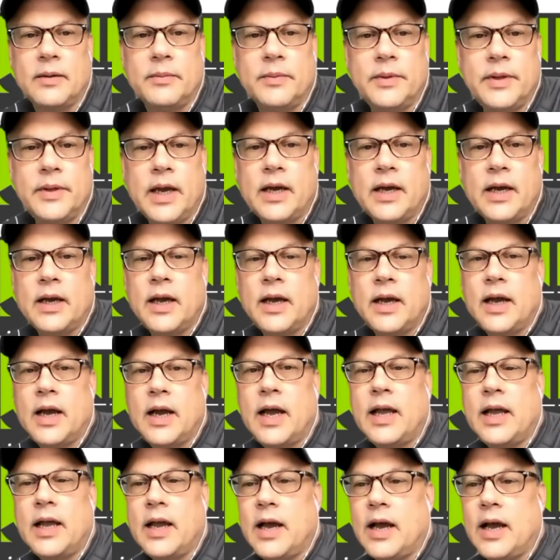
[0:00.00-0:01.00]
Yeah,
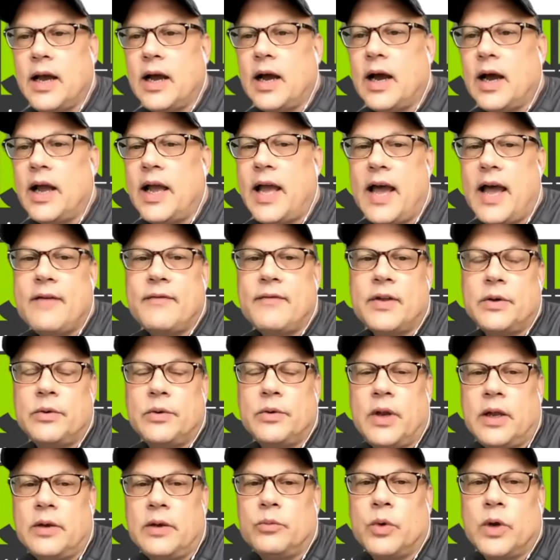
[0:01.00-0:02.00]
I have.
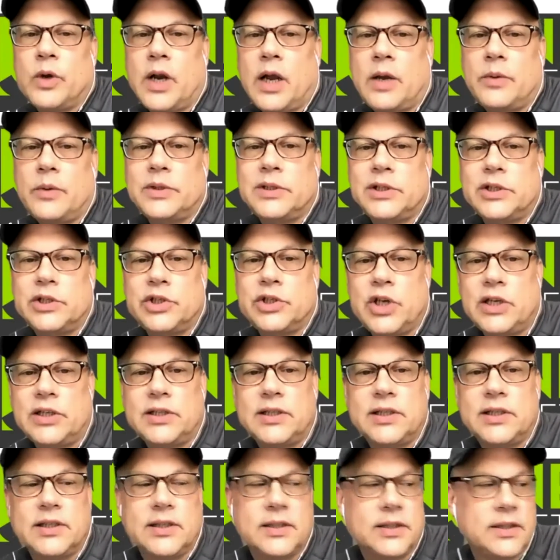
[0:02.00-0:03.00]
And what I would
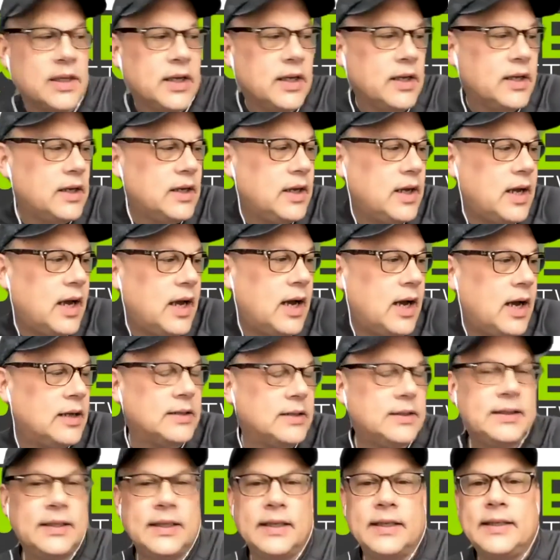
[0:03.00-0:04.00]
suggest is
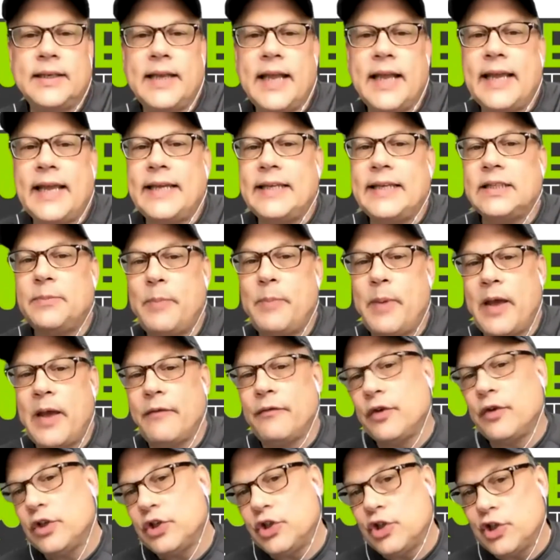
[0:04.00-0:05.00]
today's
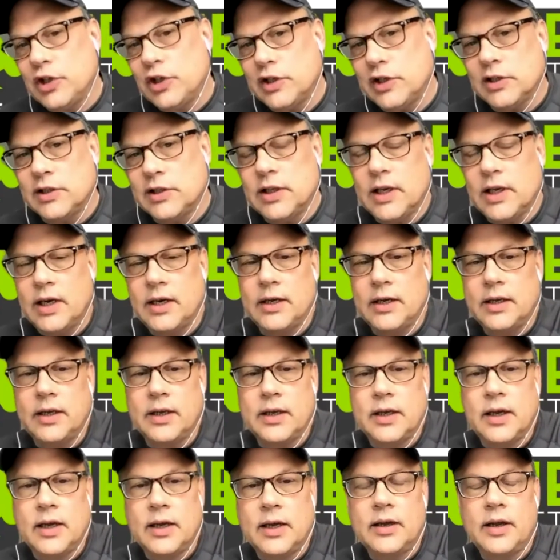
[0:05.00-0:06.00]
beverages, and I
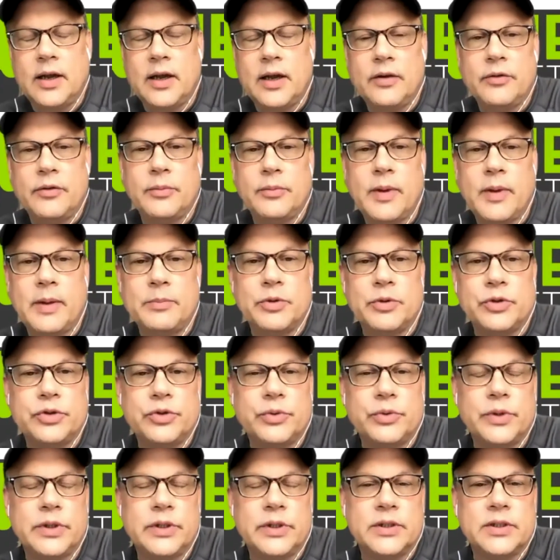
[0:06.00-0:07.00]
remember
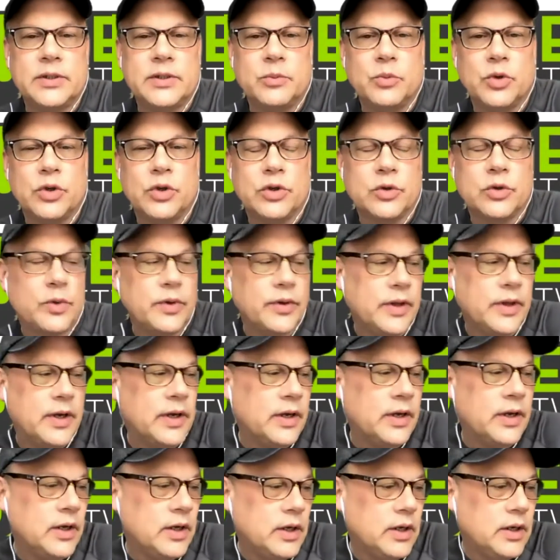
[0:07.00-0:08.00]
doing some work with a
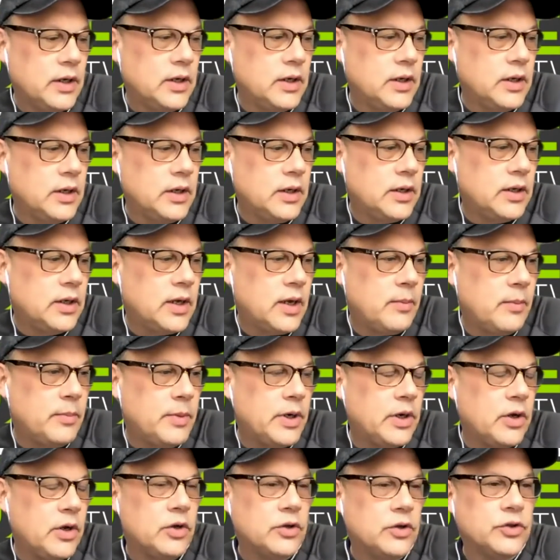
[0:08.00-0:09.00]

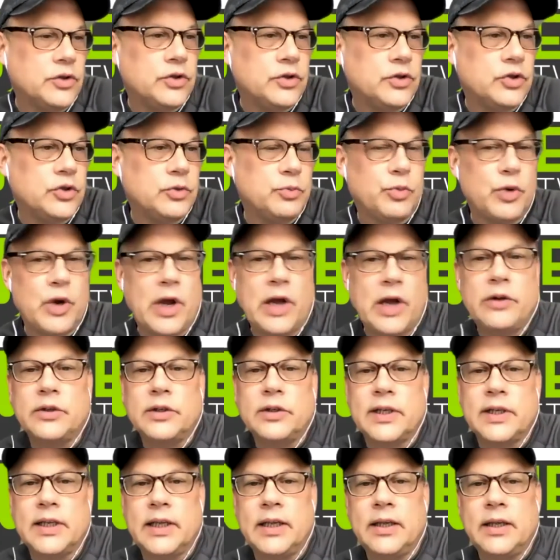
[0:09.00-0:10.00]
company called
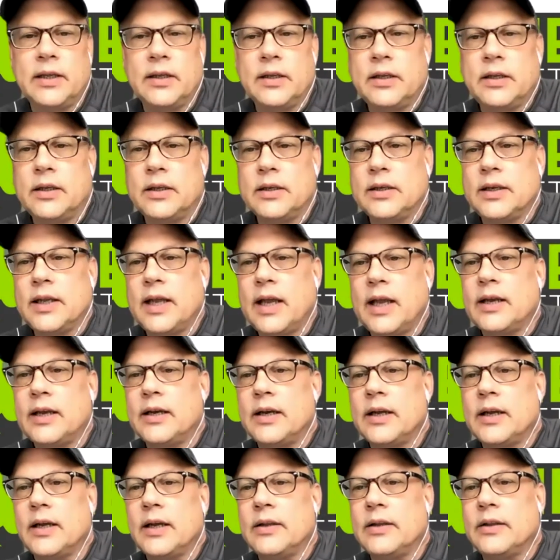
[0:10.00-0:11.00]
Sproutly in
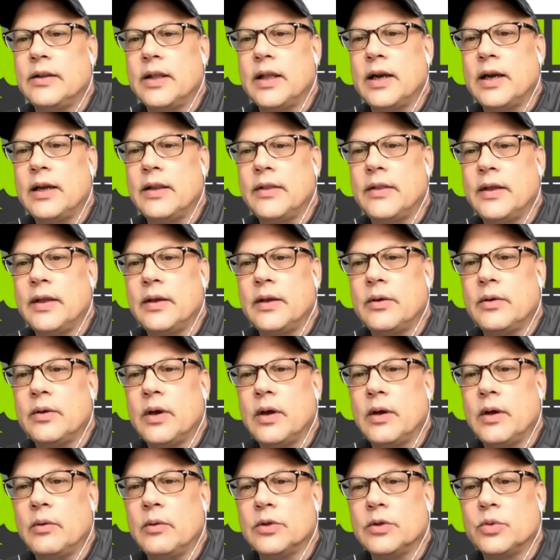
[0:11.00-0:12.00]
Canada that I think
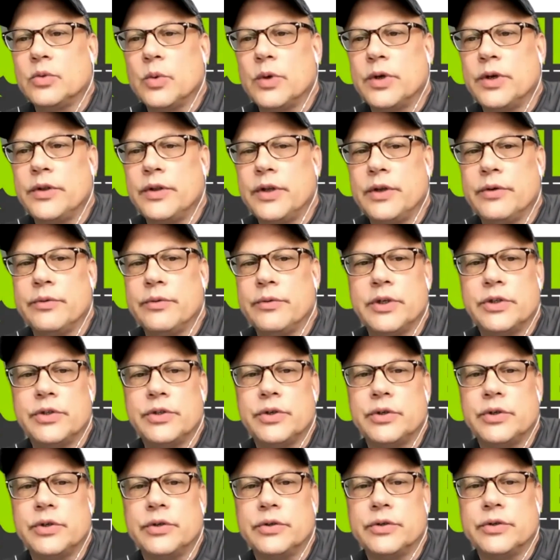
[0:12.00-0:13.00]
was one of the
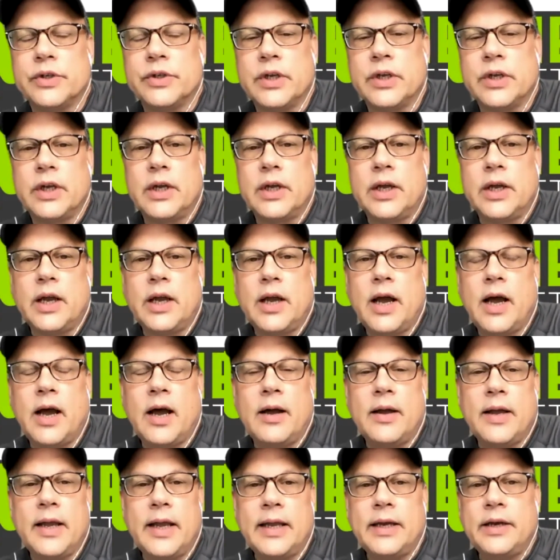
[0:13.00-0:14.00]
originals.
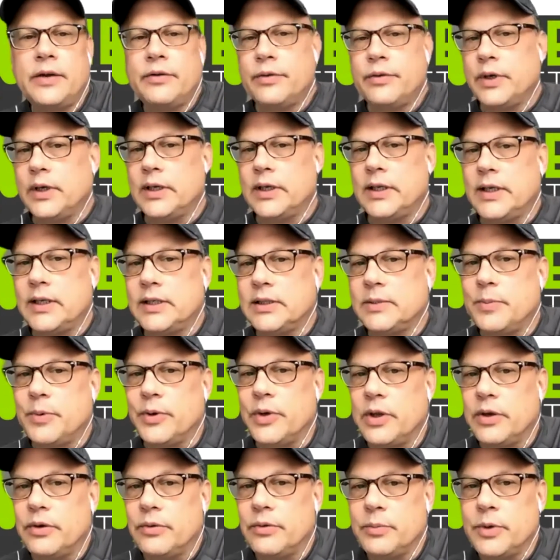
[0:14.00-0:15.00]
And it really is
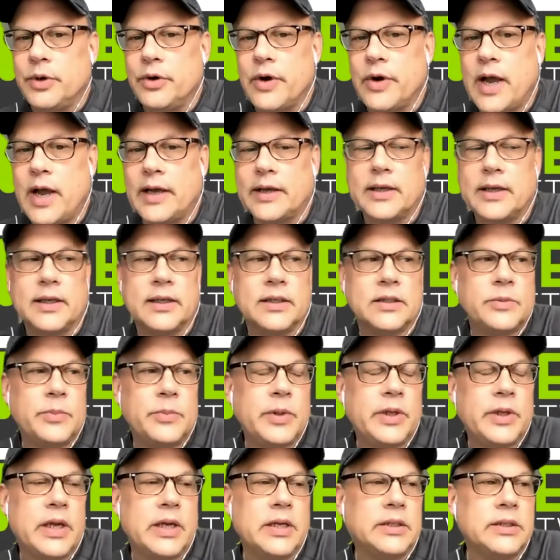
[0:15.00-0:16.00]
miraculous
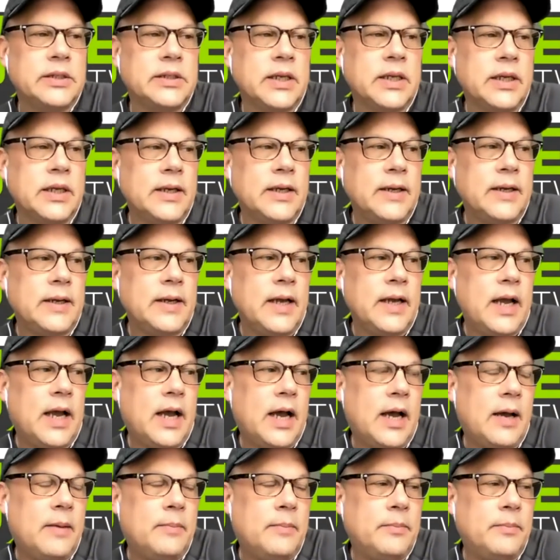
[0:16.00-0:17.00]
because
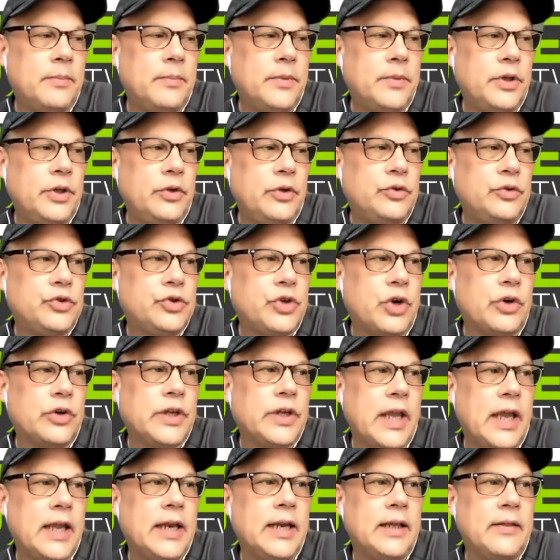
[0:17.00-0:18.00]
you start
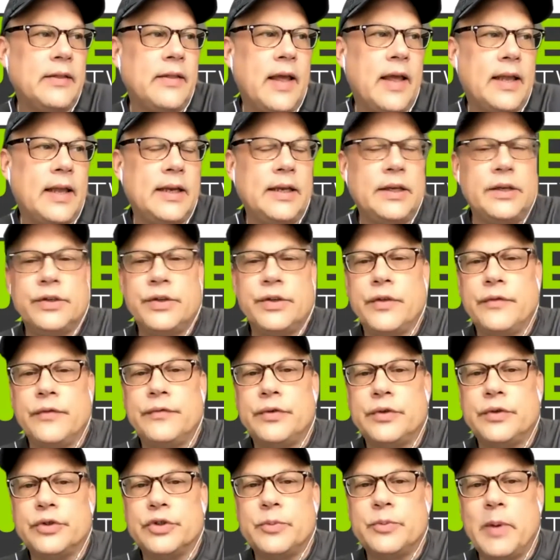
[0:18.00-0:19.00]
getting then into the
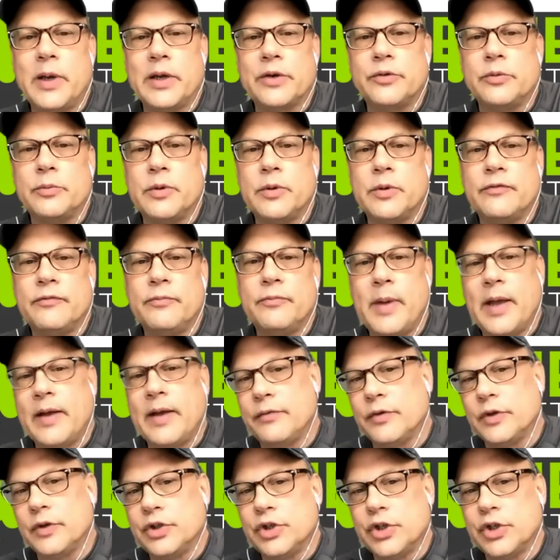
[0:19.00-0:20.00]
full spectrum of
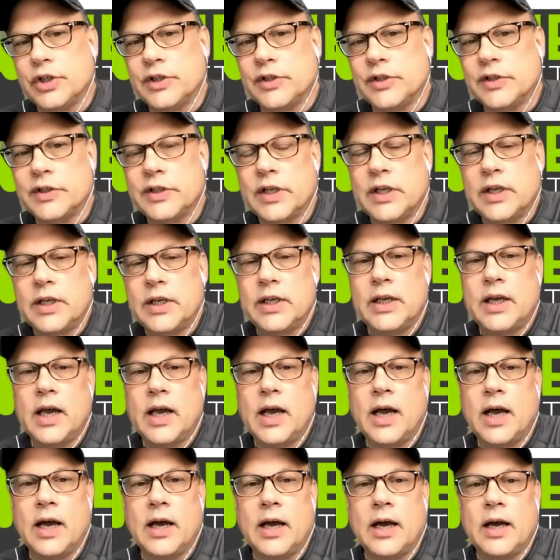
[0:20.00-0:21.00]
beverages.
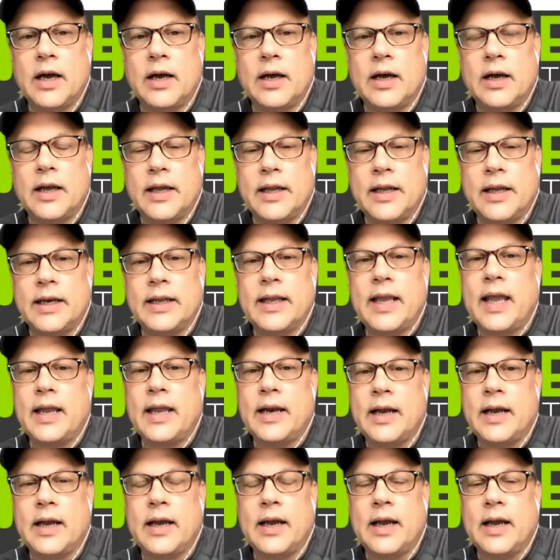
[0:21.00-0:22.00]
And again,
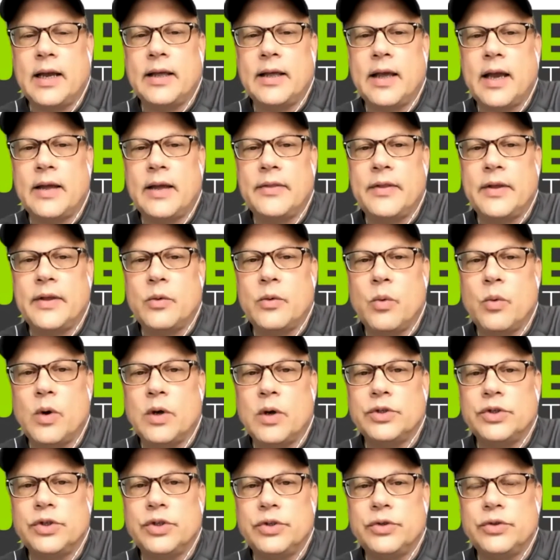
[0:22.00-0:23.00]
I think
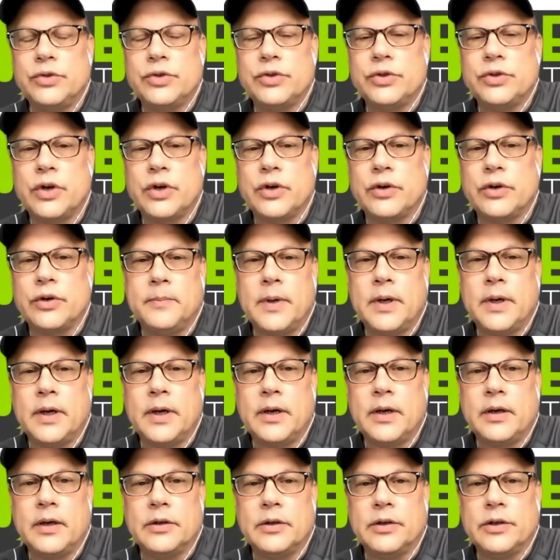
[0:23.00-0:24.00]
once you start
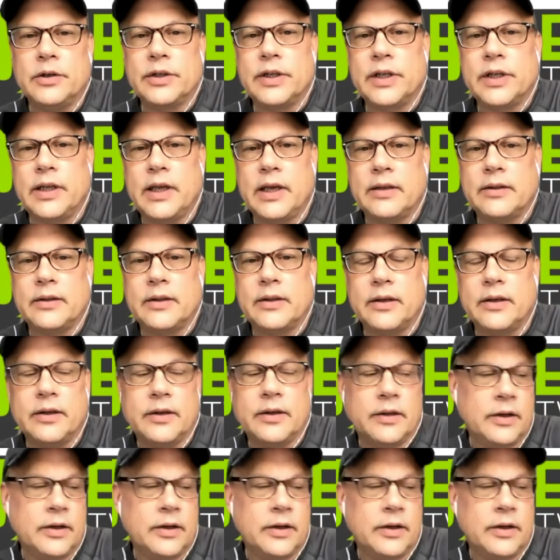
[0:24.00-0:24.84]
looking at the